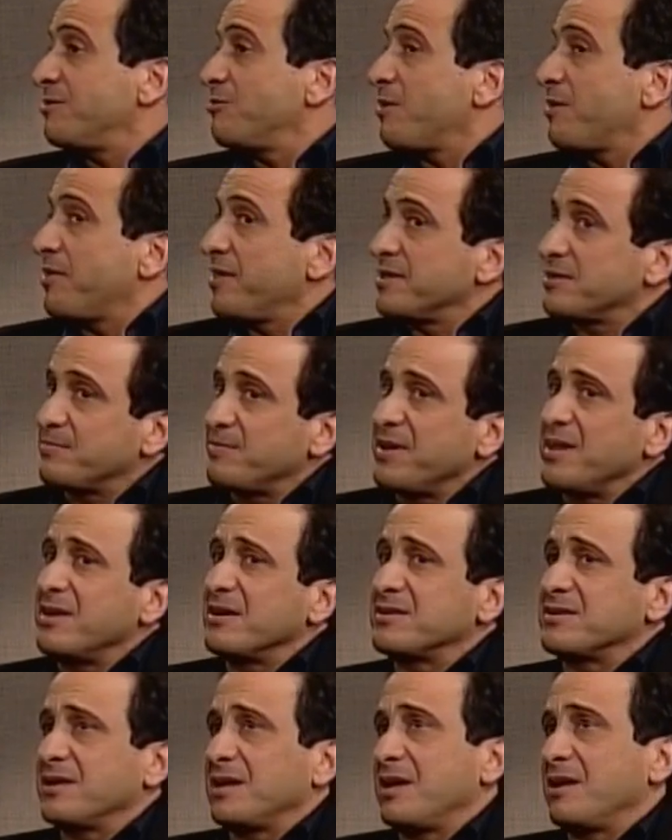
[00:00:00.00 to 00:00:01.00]
with his
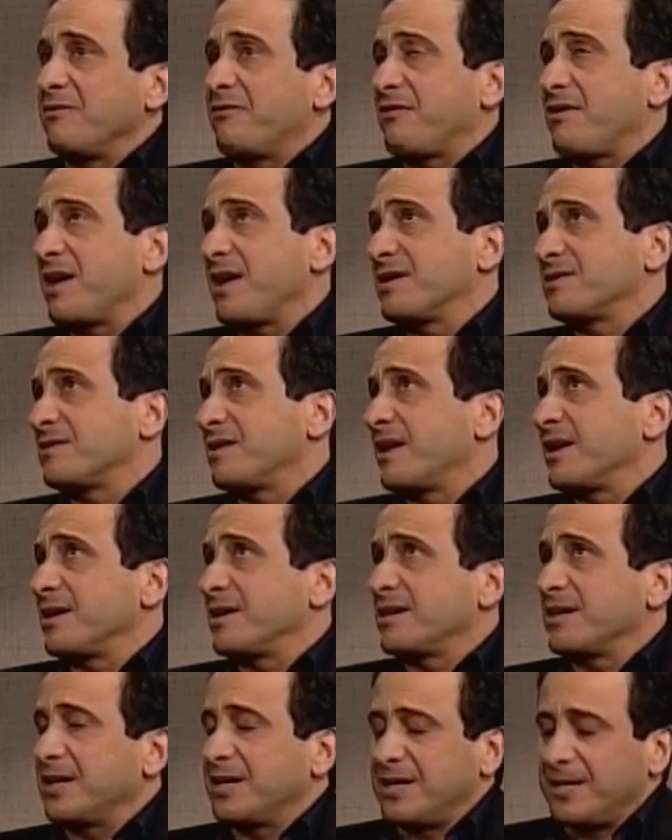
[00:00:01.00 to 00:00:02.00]
peers in France,
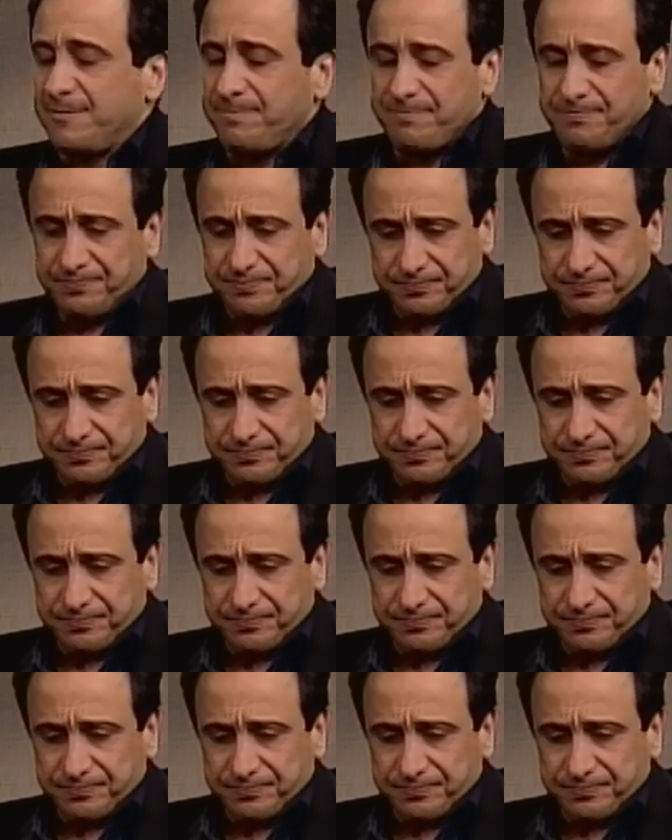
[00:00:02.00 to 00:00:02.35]
like uh,